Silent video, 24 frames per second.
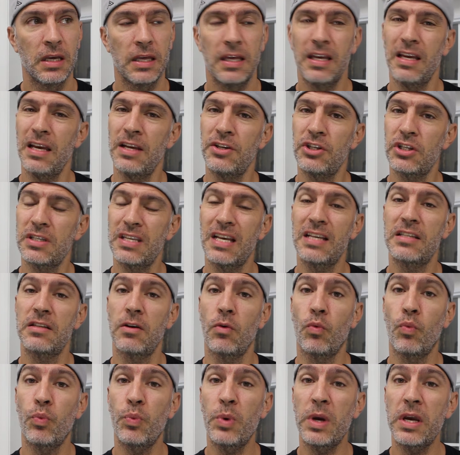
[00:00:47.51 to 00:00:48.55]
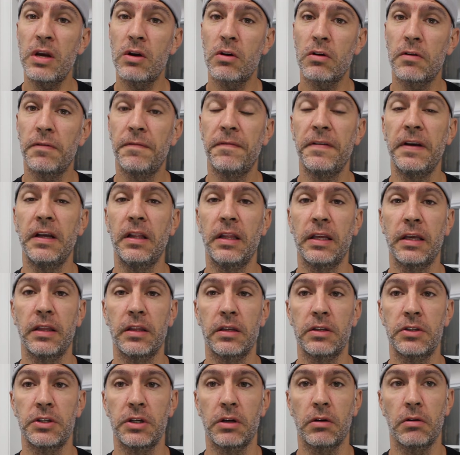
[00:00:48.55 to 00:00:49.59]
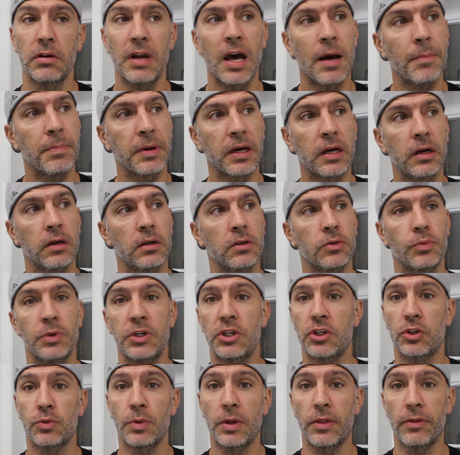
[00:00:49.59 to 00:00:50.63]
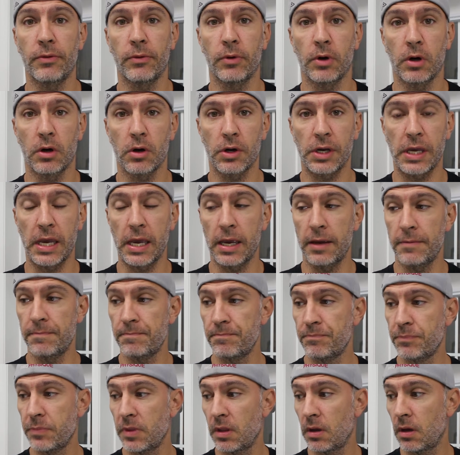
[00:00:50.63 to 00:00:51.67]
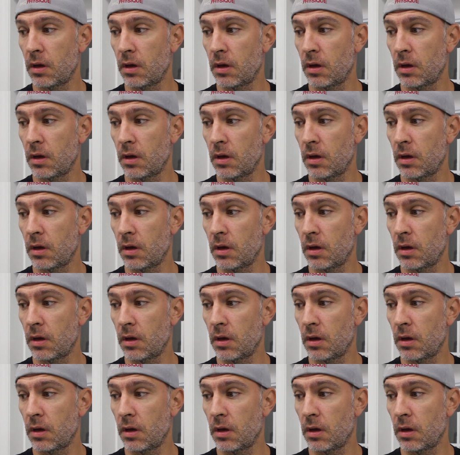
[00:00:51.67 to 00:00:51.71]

it just has a weird feeling this year. Not because we just went through a hurricane.